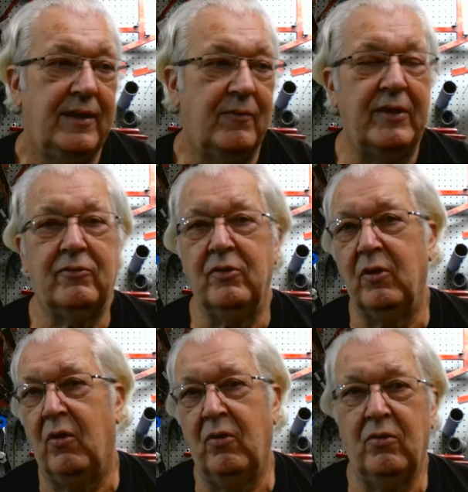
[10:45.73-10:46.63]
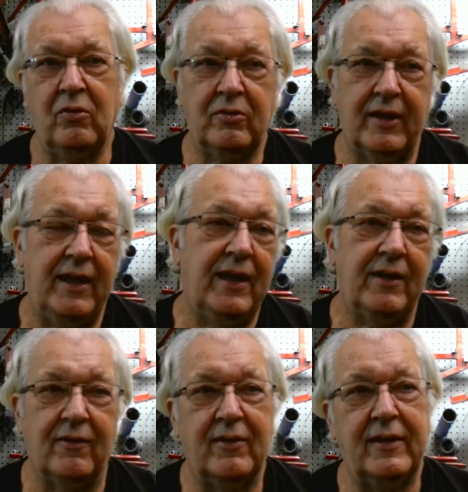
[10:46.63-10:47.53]
went through the whole thing
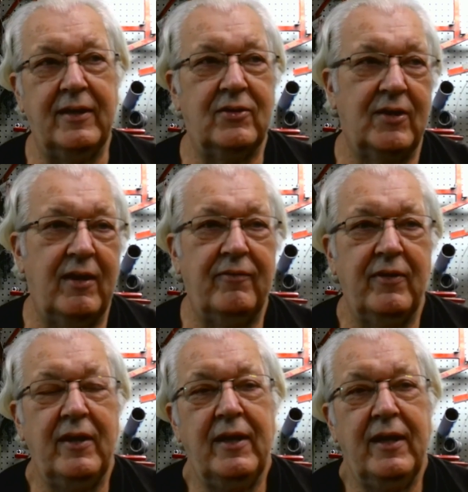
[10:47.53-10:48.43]
and all this stuff.